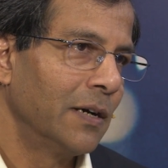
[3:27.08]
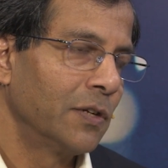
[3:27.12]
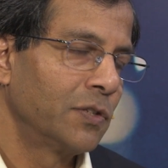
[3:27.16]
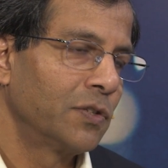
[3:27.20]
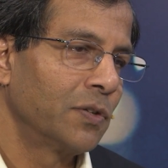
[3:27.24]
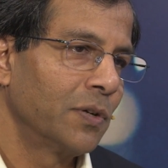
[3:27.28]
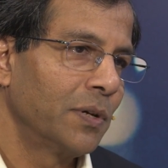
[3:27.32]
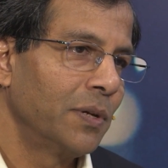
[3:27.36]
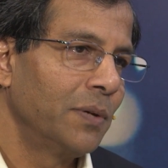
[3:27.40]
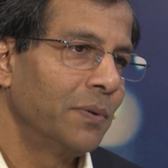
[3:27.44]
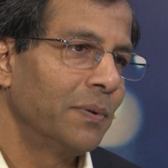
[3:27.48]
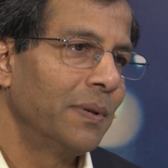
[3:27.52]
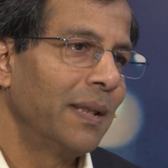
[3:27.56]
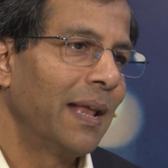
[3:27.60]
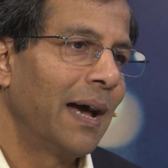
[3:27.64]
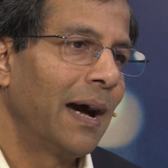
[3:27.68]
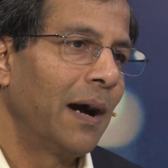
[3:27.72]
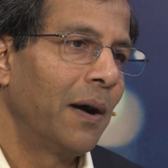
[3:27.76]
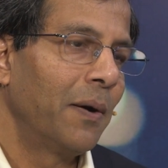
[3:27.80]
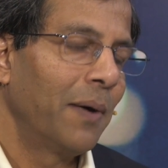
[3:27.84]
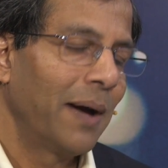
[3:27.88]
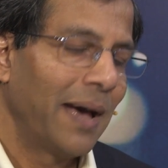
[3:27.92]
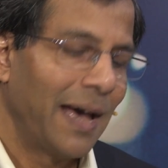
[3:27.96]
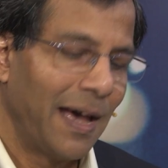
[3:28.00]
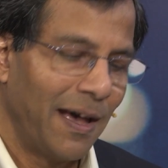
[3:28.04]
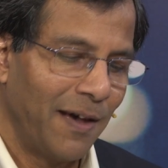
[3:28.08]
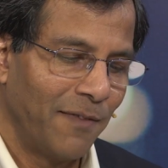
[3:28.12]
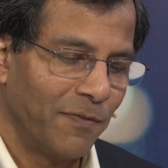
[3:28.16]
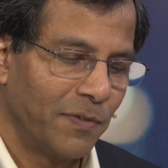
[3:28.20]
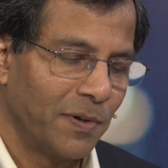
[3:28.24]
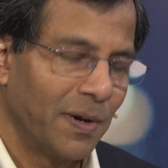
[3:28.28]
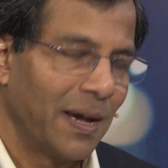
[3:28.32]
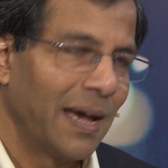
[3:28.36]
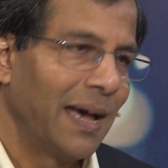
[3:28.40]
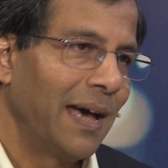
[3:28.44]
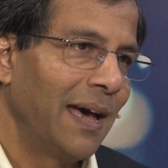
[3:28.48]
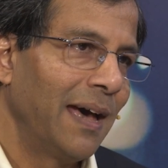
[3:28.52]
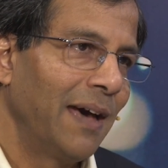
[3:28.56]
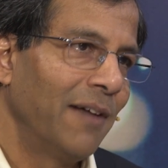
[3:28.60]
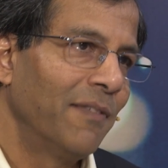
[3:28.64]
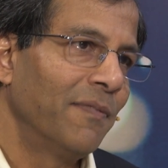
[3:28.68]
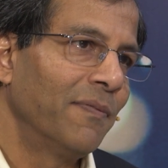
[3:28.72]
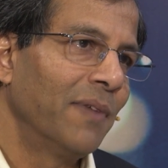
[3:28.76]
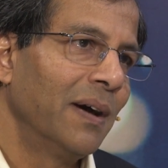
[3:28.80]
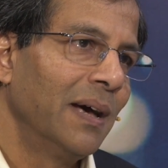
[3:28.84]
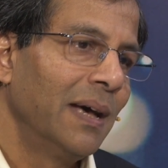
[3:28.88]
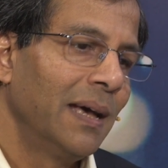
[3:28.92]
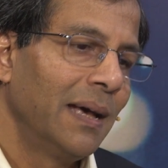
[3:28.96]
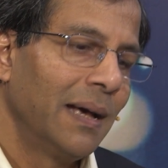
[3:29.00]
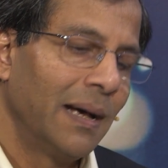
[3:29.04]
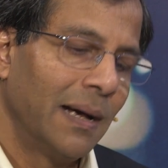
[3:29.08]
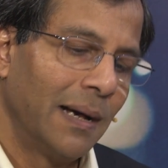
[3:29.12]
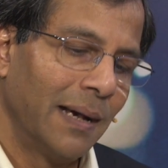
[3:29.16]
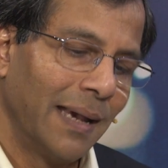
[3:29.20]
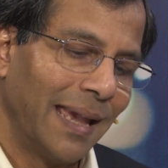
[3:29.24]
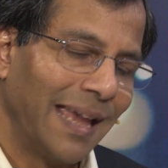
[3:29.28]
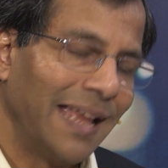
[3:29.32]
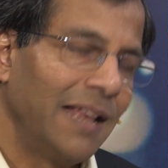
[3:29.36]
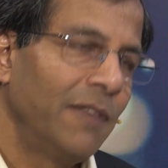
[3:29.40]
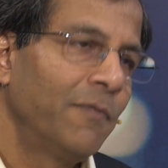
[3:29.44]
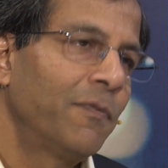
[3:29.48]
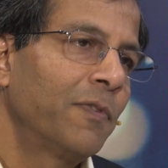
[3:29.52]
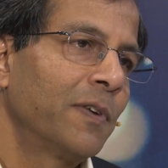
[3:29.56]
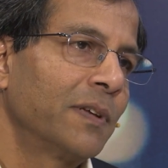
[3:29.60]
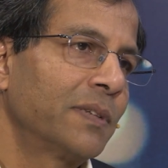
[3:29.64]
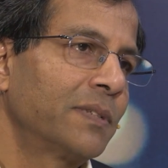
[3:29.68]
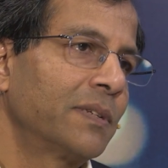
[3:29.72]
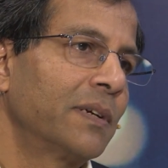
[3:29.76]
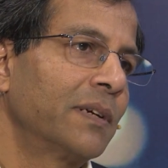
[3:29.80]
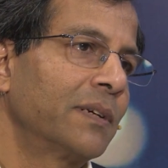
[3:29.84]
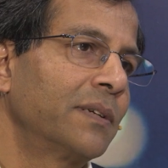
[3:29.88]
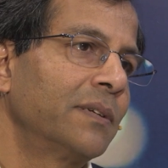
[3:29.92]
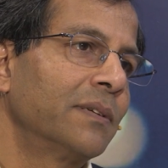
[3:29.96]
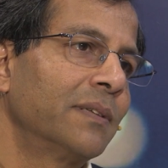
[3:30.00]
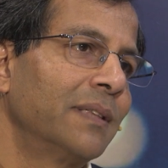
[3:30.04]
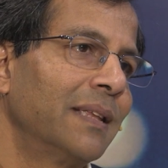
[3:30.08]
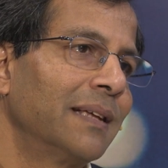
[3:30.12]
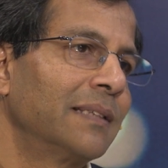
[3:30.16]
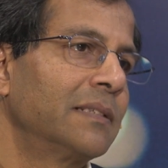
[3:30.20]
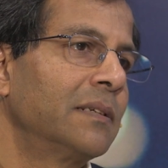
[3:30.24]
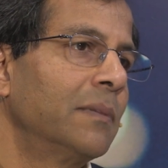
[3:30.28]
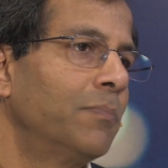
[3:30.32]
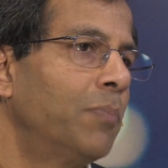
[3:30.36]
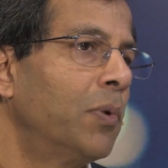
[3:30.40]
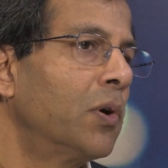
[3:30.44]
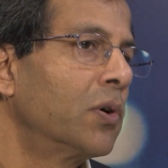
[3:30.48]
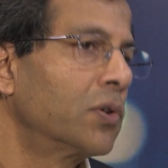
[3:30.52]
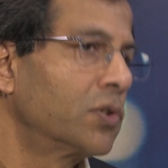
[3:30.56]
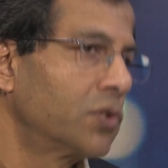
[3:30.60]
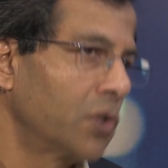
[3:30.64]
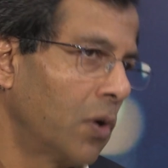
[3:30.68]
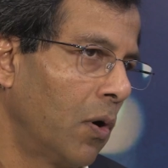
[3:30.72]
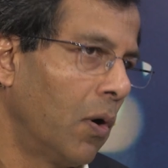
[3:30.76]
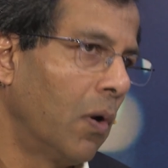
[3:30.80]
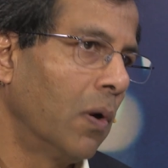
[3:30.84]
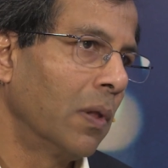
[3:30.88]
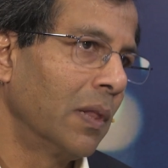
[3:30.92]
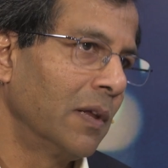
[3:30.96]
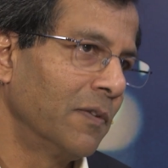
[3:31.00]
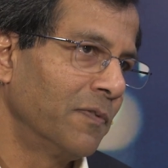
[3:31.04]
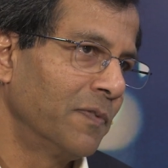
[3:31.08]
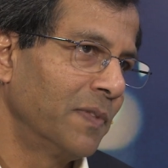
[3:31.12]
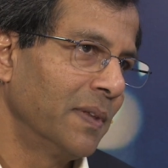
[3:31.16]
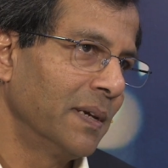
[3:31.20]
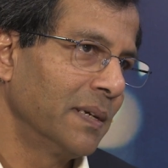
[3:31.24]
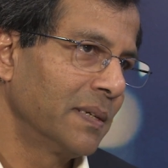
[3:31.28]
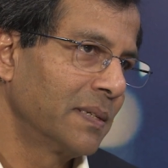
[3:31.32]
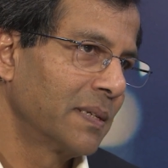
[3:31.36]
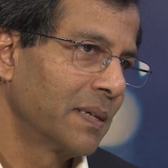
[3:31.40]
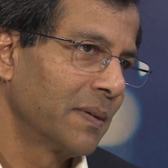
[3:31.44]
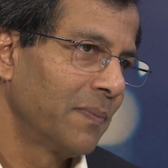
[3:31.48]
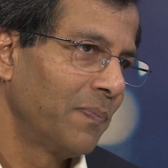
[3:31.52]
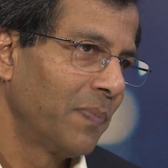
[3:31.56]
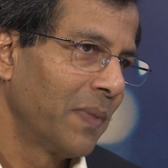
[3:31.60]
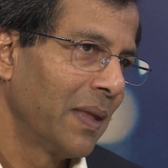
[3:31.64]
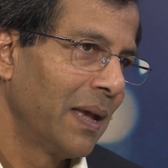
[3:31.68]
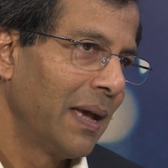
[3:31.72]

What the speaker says: so you now have to have infrastructure that supports all of this.